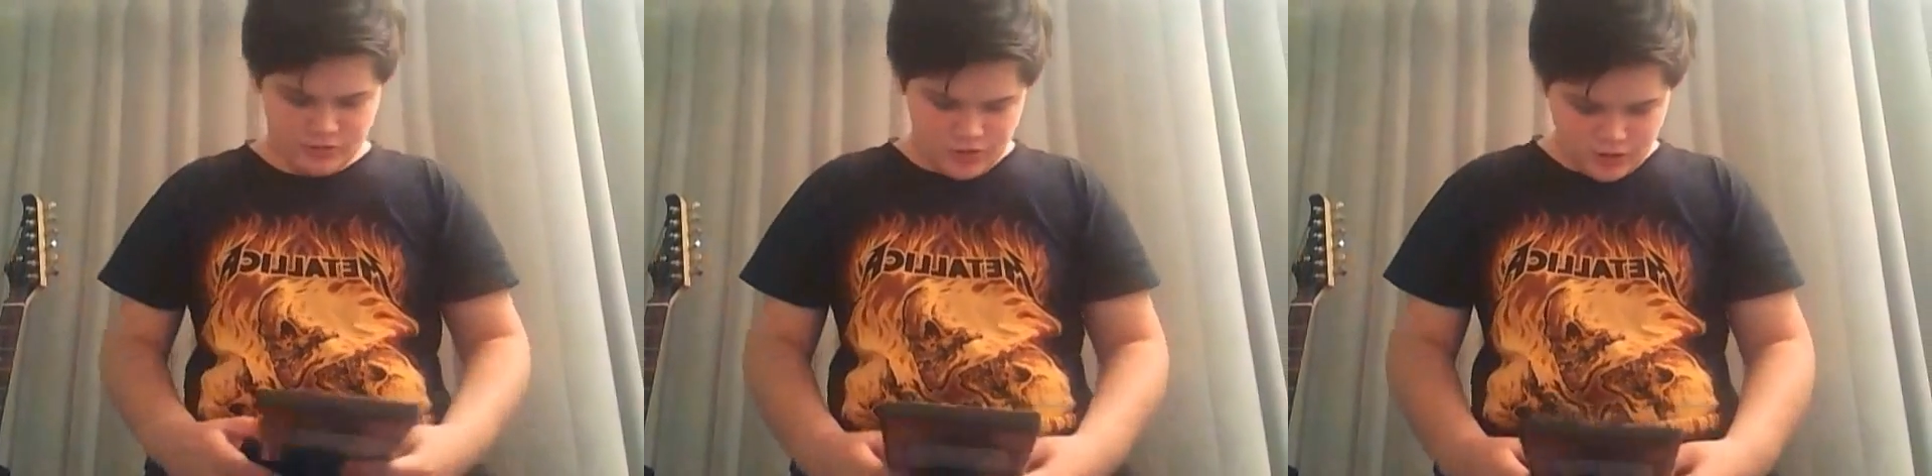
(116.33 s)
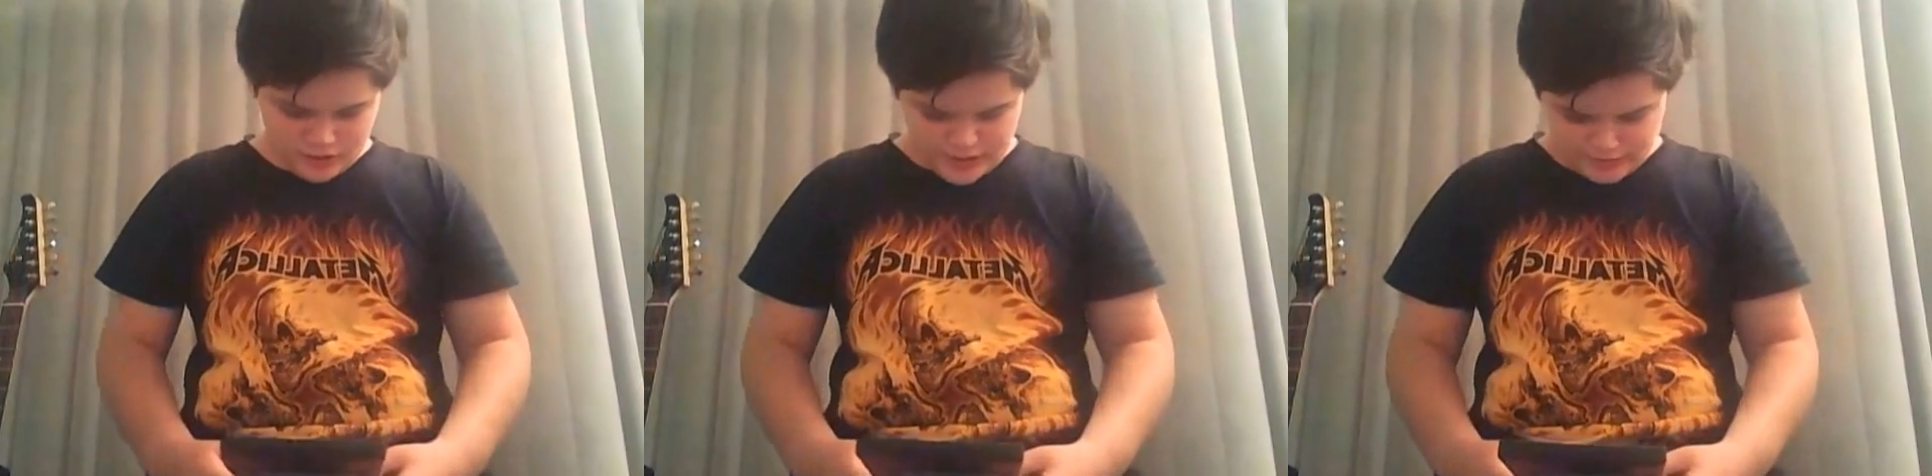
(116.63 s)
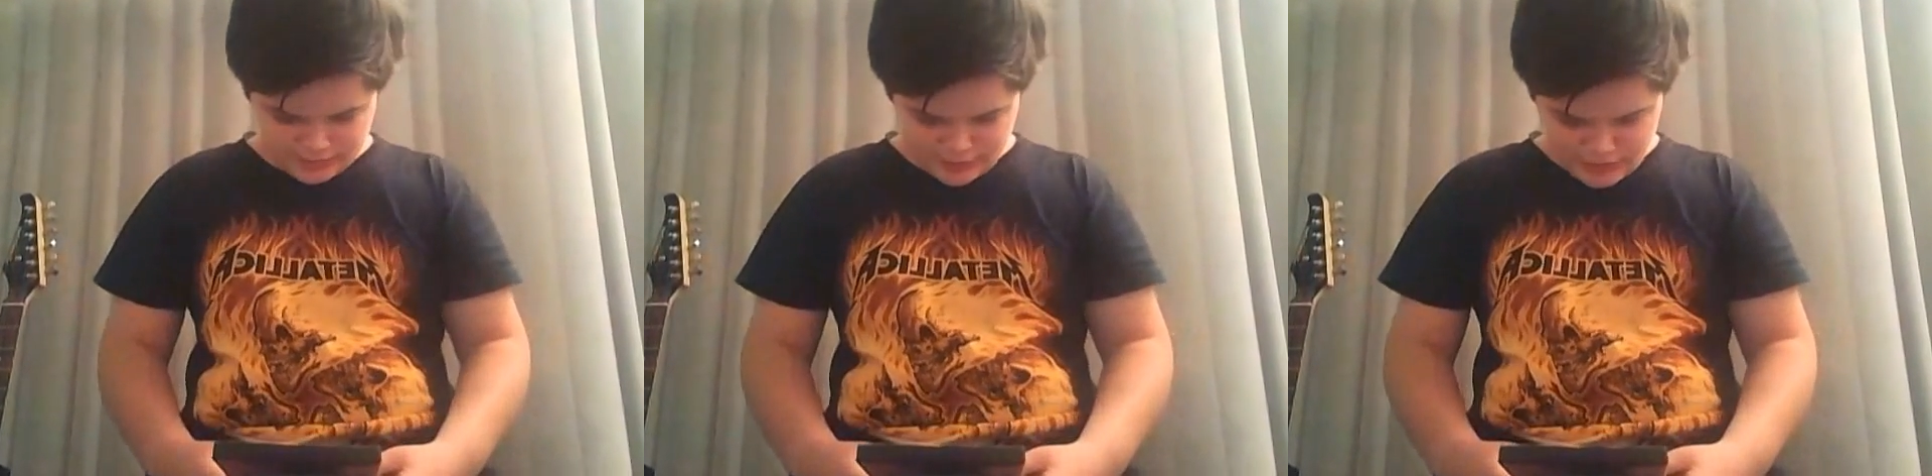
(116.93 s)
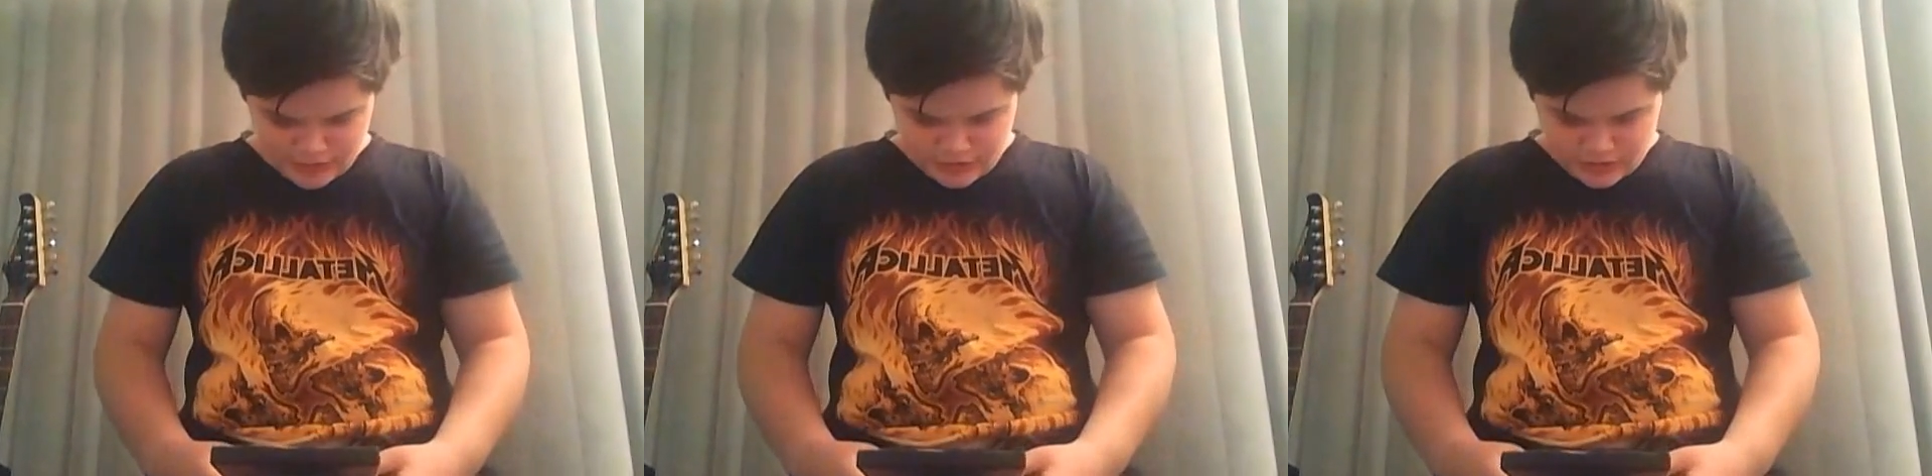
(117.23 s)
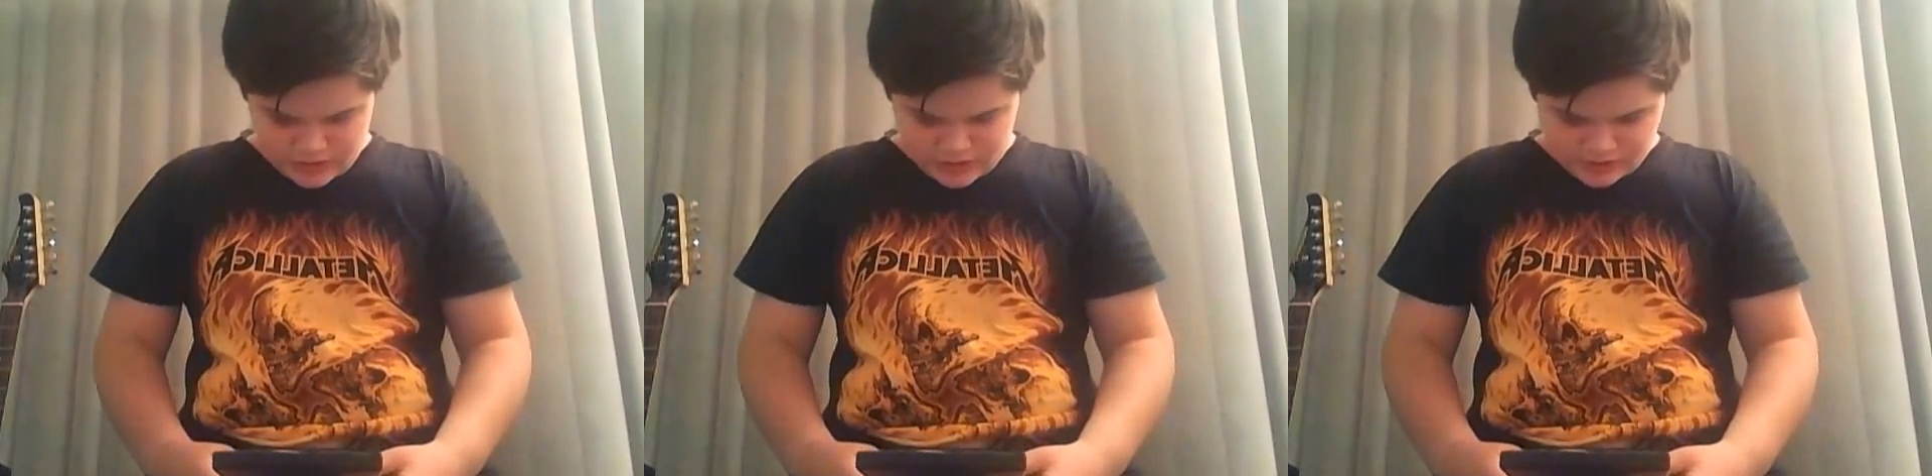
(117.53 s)
Okay, I'm sorry.
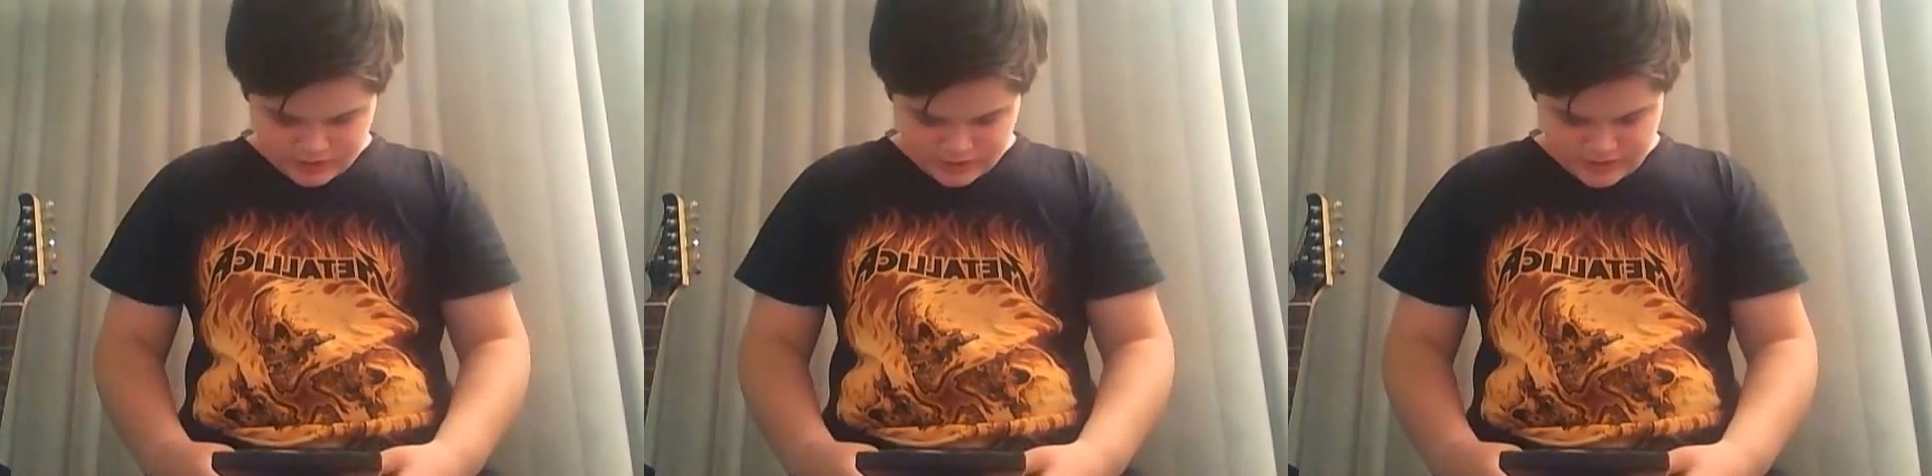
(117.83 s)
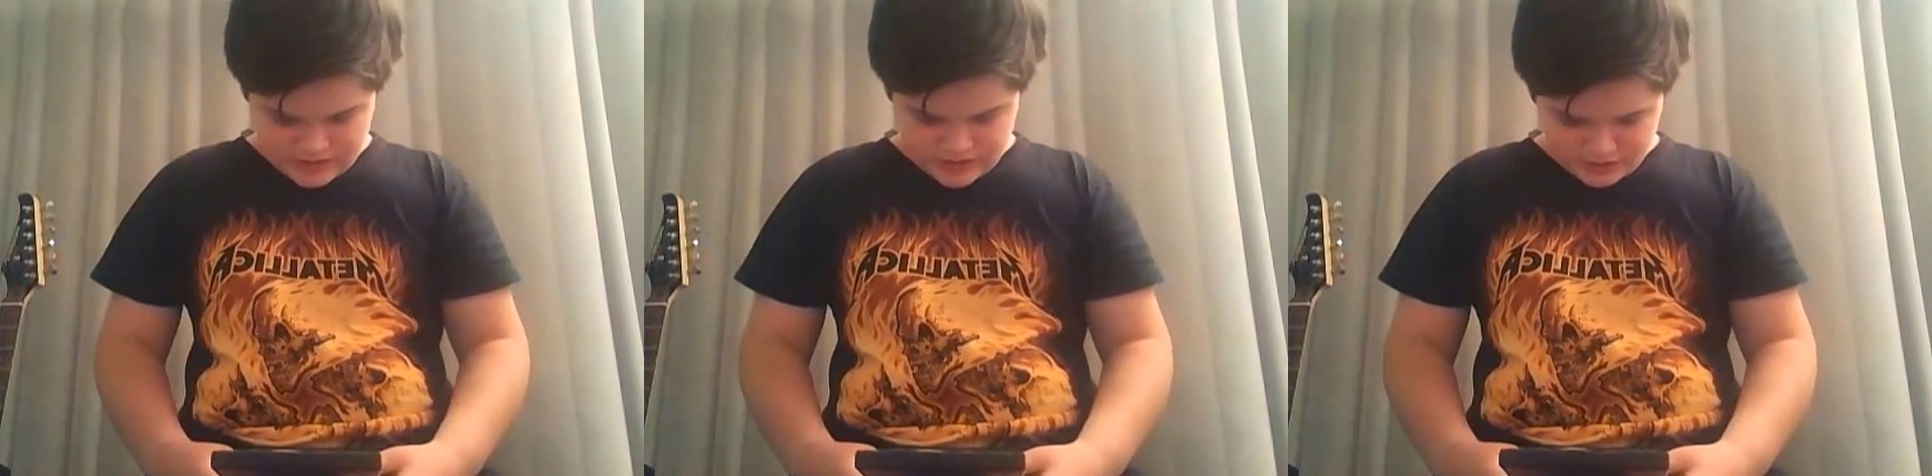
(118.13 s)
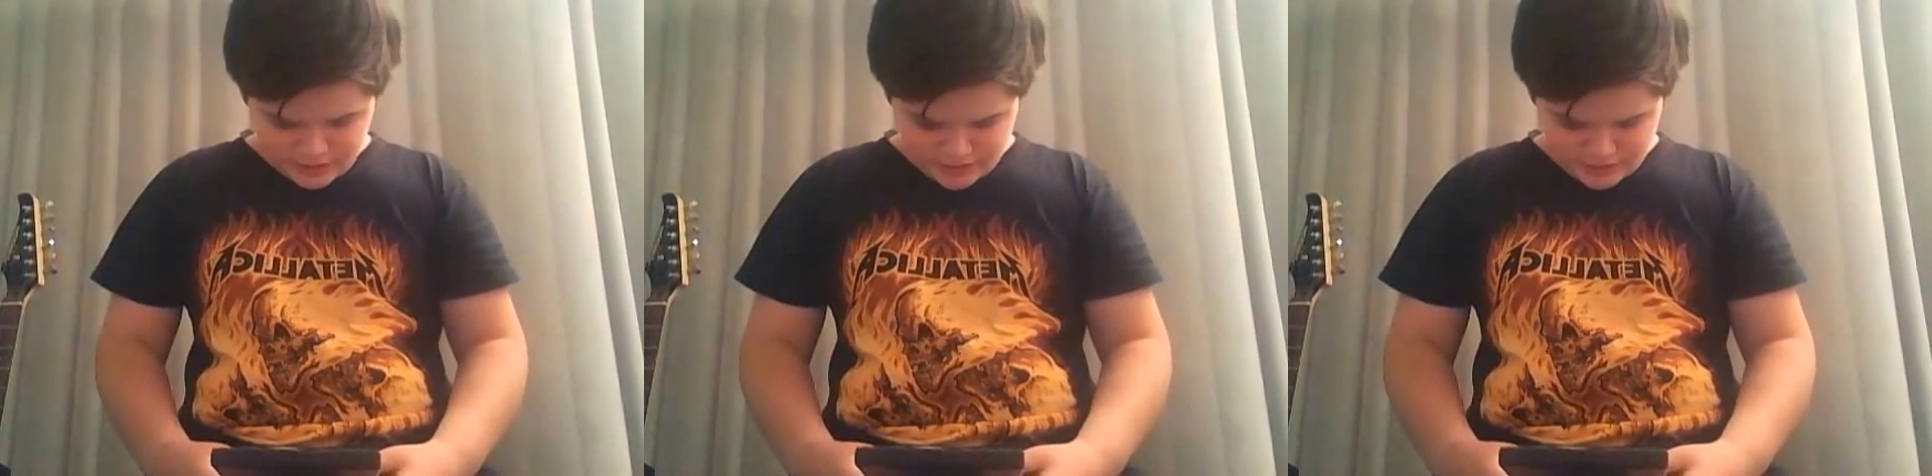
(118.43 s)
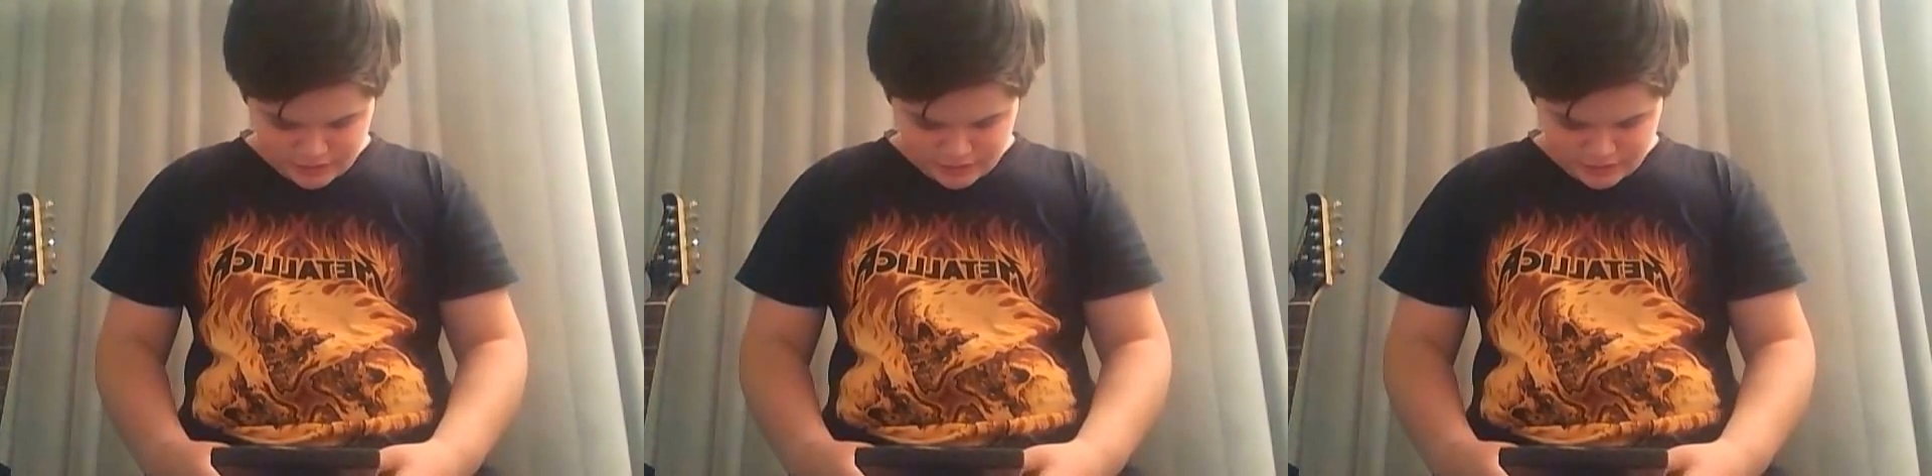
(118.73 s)
Uh, St. Anger.